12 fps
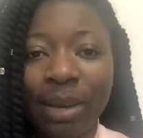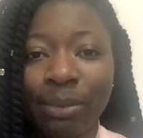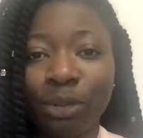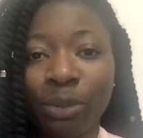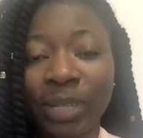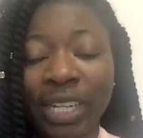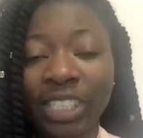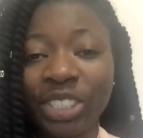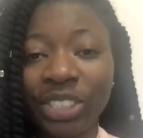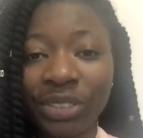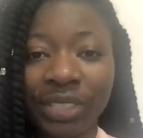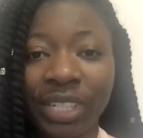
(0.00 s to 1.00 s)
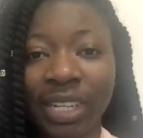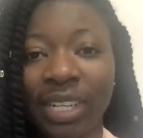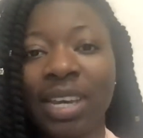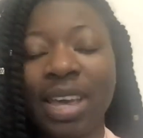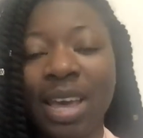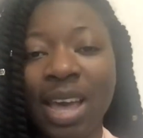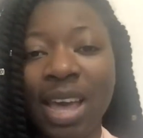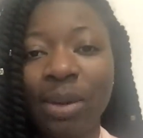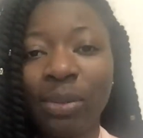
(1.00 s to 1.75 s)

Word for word: I'm from Nigeria, uh,